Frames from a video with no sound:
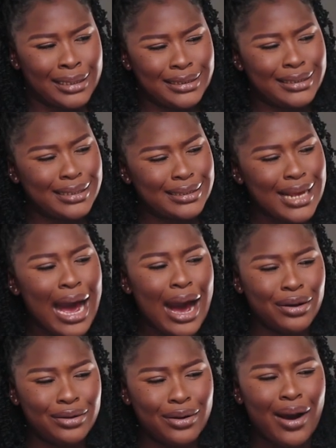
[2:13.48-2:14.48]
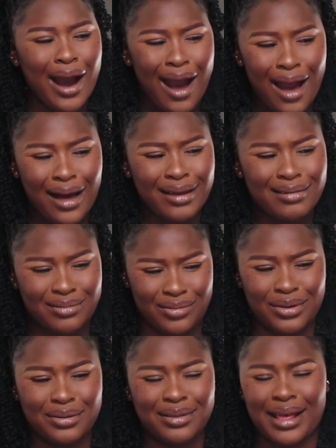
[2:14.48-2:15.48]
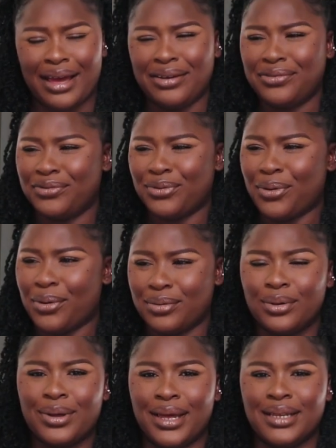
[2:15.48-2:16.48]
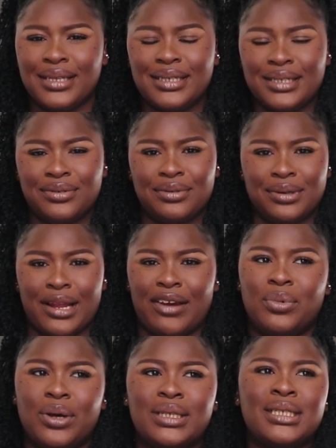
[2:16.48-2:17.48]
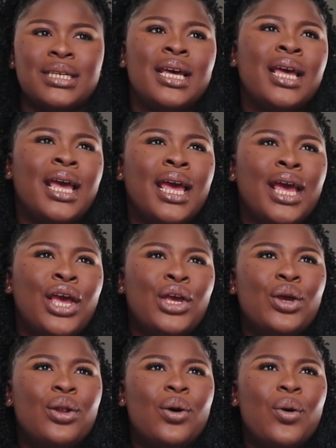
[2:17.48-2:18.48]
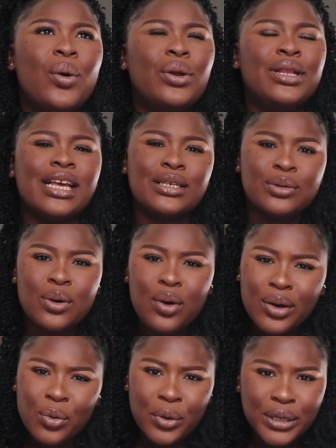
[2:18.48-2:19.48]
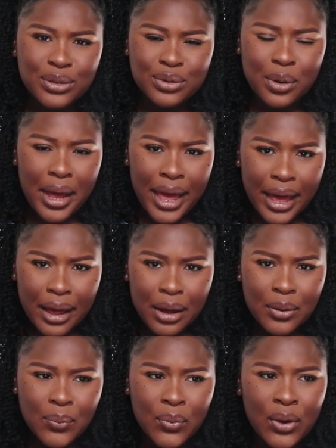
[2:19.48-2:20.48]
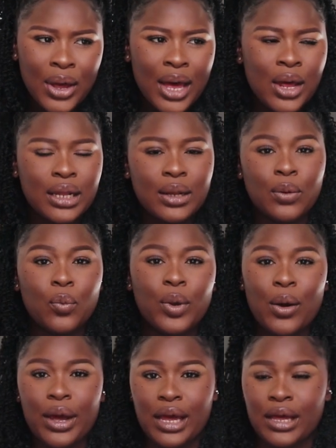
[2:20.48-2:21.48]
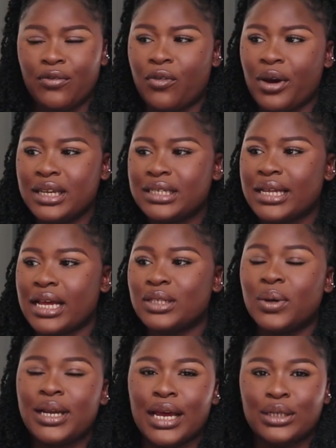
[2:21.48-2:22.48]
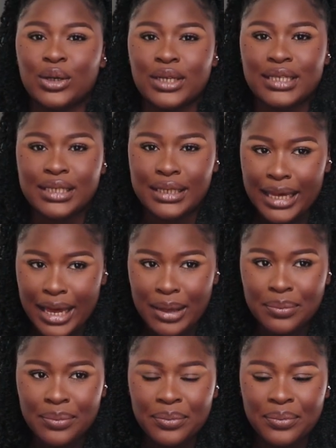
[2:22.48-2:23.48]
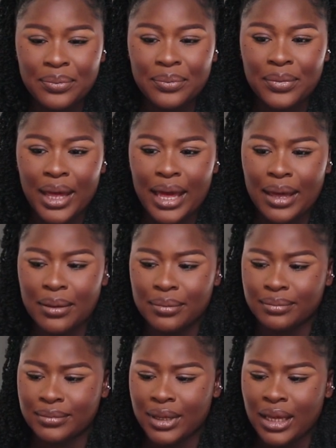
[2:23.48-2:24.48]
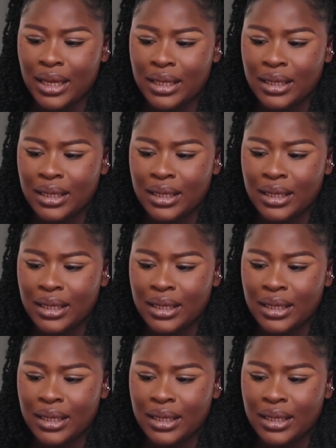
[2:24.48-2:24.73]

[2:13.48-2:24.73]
Is this how you are in real life? Okay, this is real life, but you know, they're so quick to help. For instance, when I just came and